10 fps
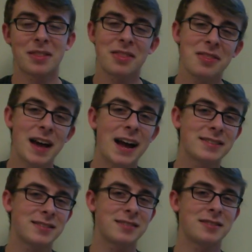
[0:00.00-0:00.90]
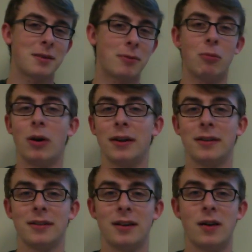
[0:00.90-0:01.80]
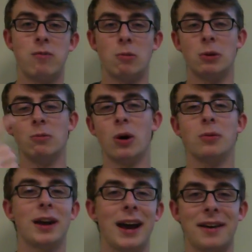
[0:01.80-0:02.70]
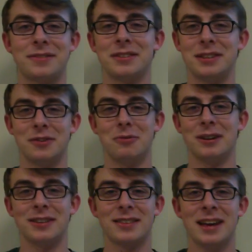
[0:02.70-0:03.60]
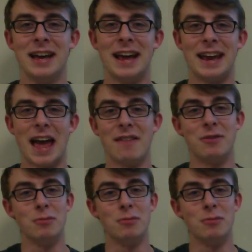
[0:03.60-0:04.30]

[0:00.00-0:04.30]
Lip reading: That's number one of what we won't have to deal with in heaven.